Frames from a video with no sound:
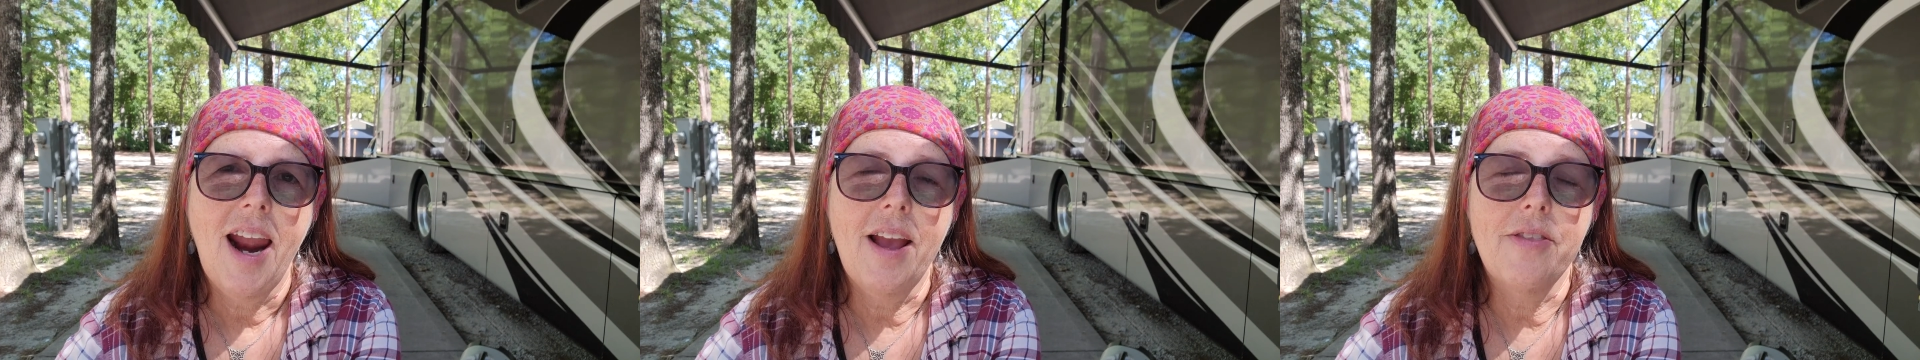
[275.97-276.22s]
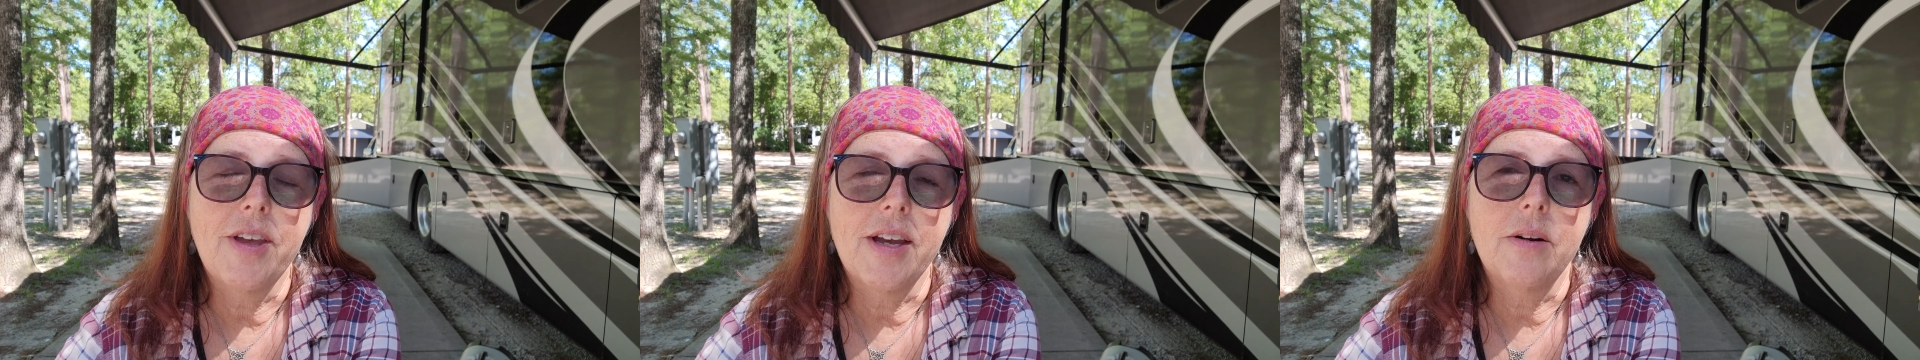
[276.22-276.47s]

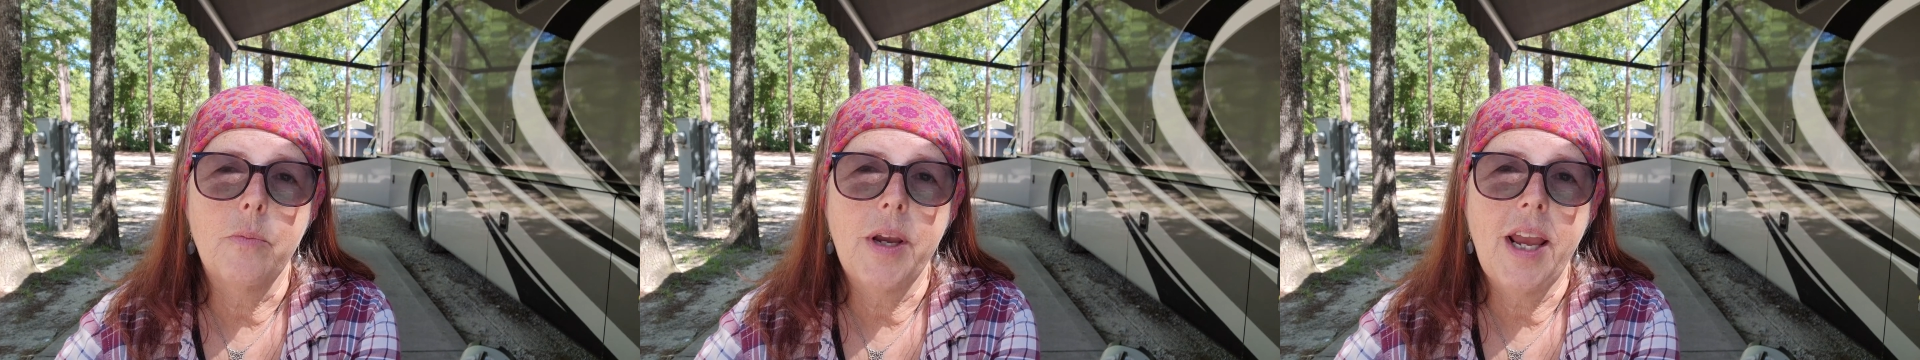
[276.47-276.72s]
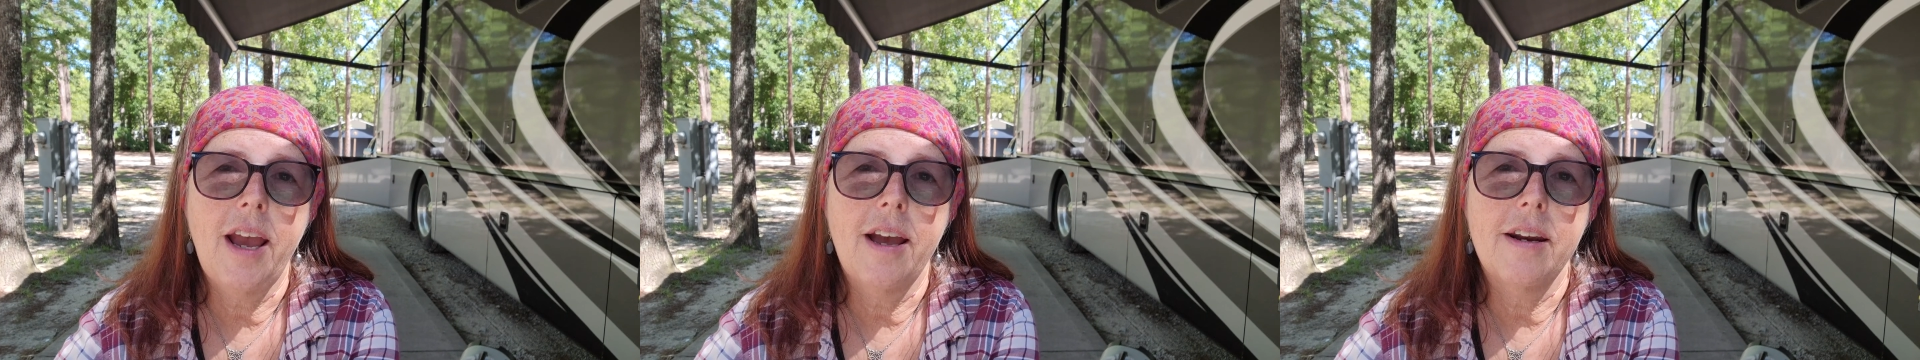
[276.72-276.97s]
And then
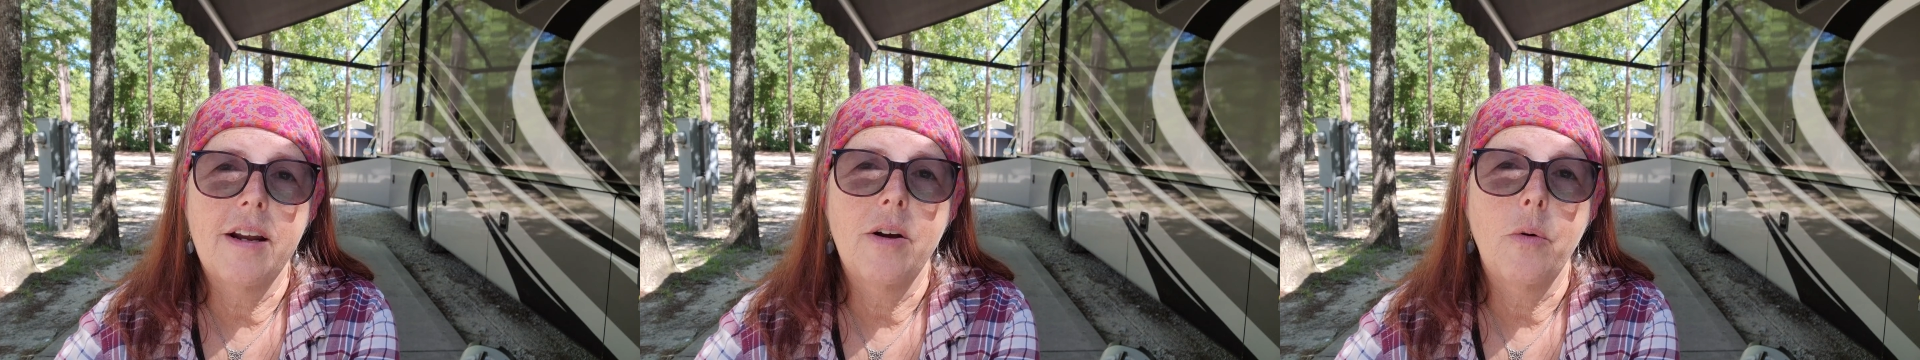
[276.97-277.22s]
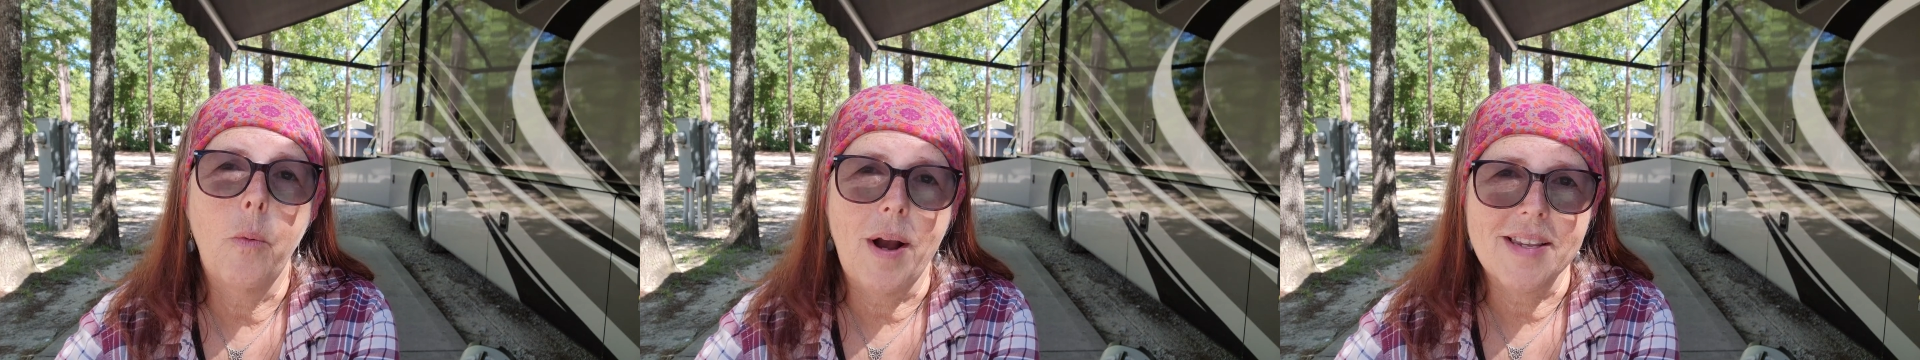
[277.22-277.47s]
we head
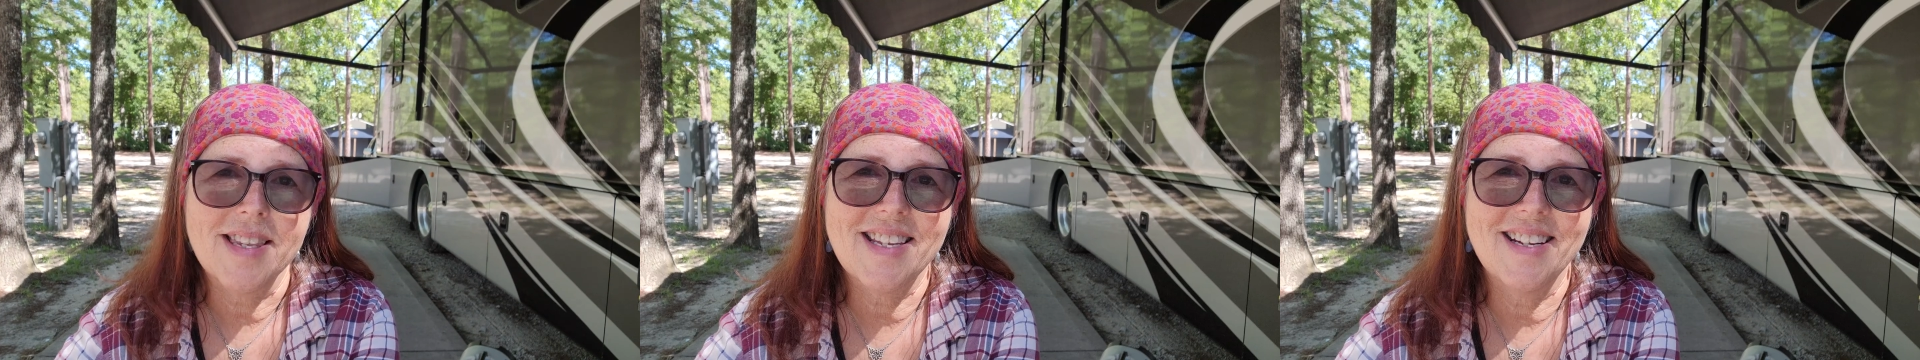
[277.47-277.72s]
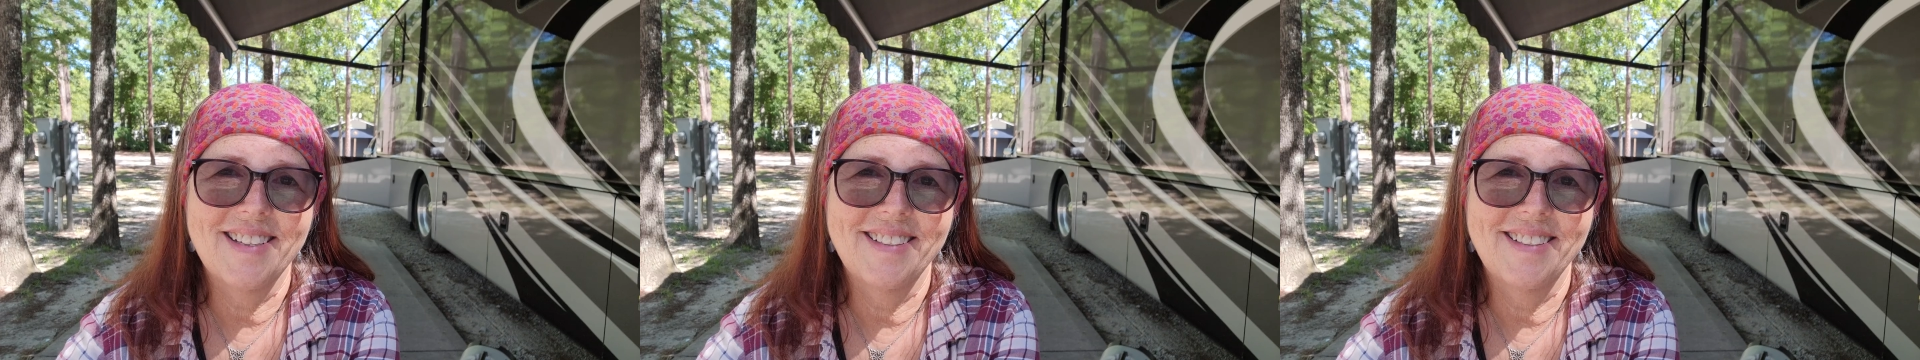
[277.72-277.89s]
west.